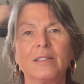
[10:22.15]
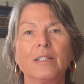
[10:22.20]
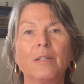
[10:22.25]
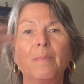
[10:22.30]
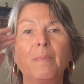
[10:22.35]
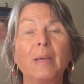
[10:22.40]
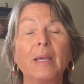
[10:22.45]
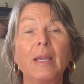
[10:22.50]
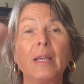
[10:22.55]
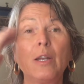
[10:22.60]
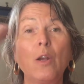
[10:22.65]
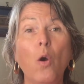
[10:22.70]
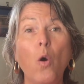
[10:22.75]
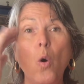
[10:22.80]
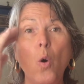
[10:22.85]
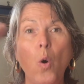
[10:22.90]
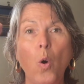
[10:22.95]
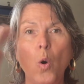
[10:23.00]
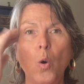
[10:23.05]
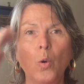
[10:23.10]
to being
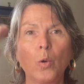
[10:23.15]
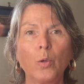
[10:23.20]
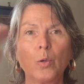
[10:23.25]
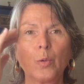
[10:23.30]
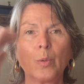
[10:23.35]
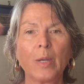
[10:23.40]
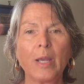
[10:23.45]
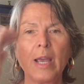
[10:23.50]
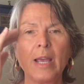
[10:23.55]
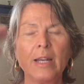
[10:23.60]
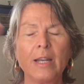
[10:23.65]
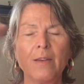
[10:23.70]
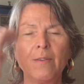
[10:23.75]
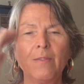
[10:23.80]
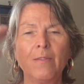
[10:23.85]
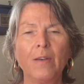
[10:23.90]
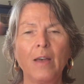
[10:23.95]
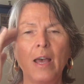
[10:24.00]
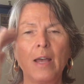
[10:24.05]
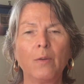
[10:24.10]
whole, creative,
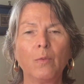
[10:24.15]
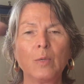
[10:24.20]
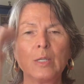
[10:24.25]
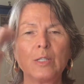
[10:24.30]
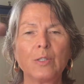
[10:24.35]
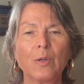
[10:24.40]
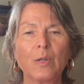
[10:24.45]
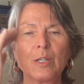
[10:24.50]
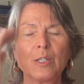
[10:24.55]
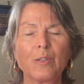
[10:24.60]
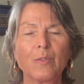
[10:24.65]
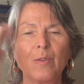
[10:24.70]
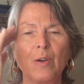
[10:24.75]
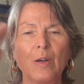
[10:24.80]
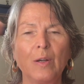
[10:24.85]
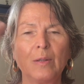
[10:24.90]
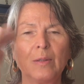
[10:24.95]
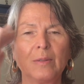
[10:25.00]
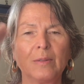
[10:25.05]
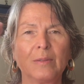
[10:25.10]
and
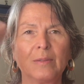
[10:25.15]
resourceful,